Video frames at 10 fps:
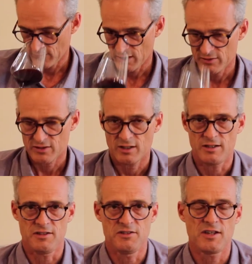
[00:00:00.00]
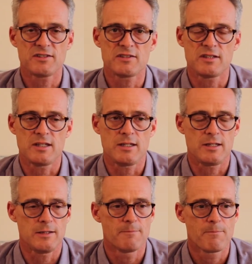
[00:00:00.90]
It's got a
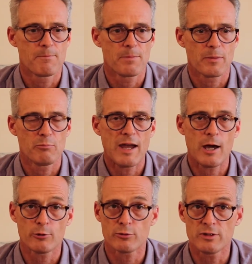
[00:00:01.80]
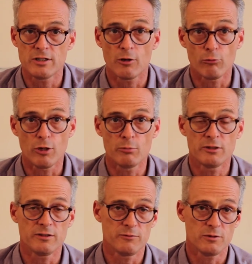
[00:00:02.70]
dusty, powdery aroma,
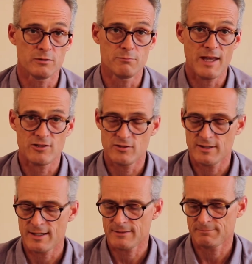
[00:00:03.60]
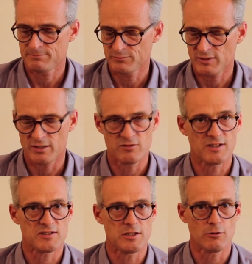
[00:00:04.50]
if you can imagine that, like
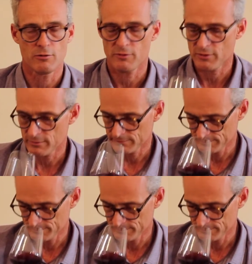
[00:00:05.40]
dusty earth.